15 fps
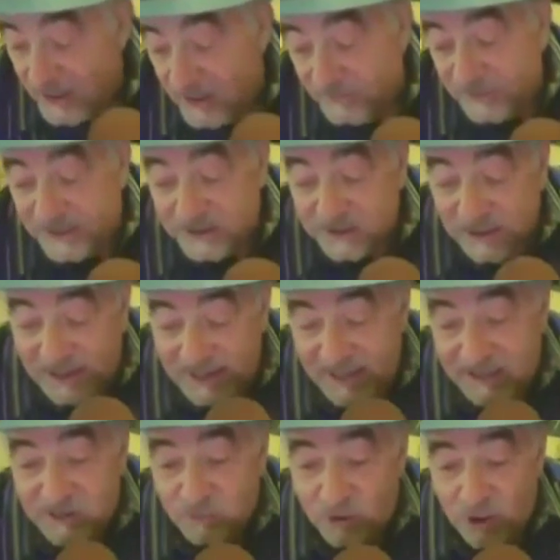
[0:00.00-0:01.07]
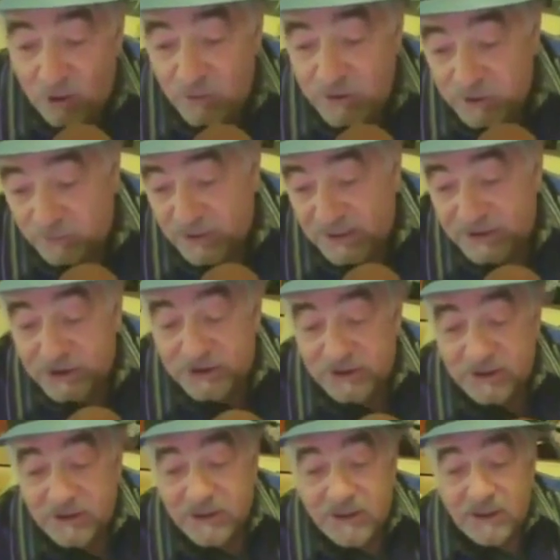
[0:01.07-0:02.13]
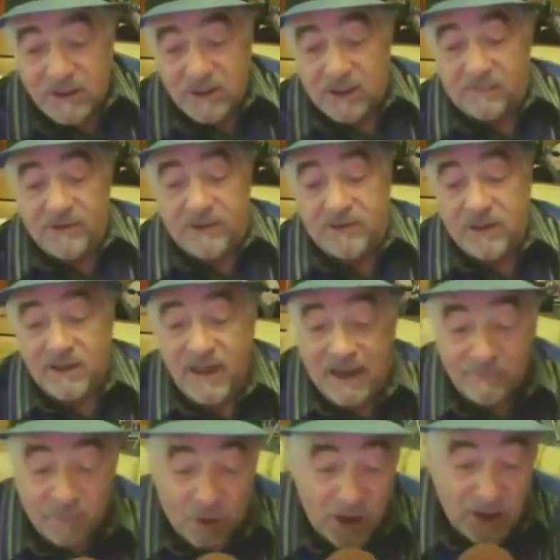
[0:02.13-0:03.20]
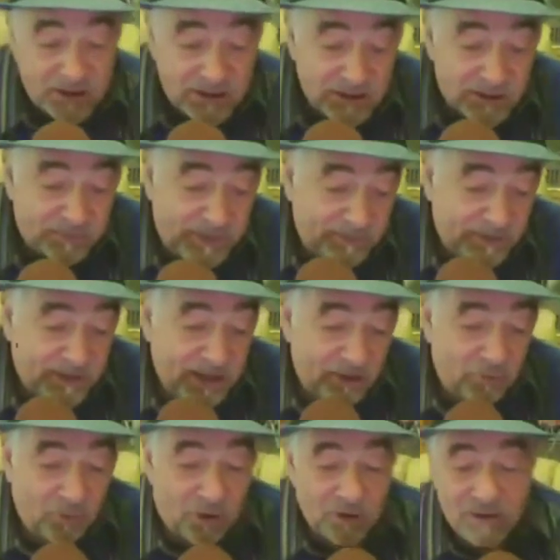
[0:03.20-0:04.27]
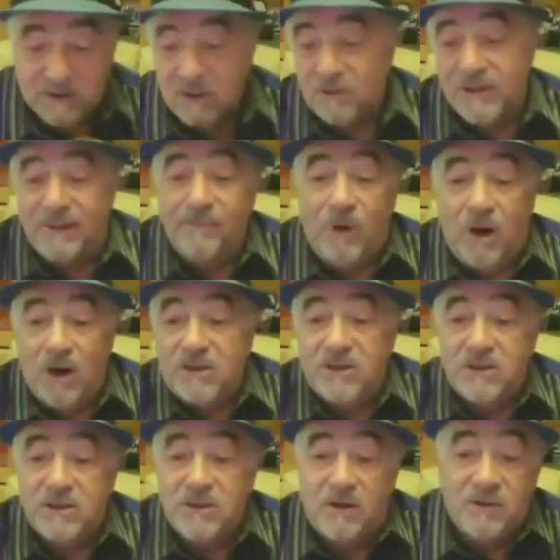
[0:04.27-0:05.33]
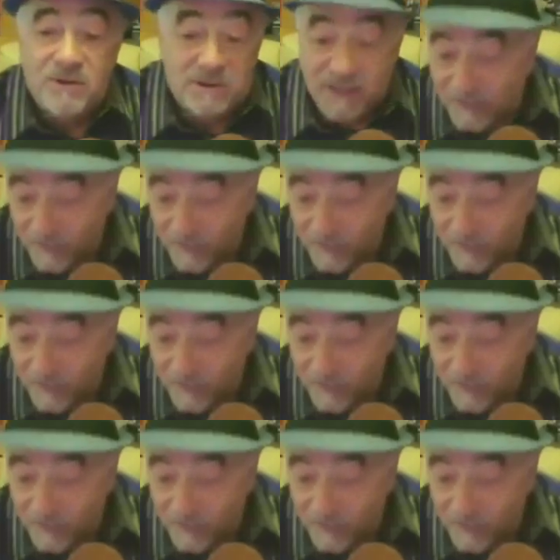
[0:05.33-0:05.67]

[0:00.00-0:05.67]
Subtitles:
because Leninists were always rich. I mean, they're not Marxists. People get it wrong. They say, oh, they're Marxists. No, it's not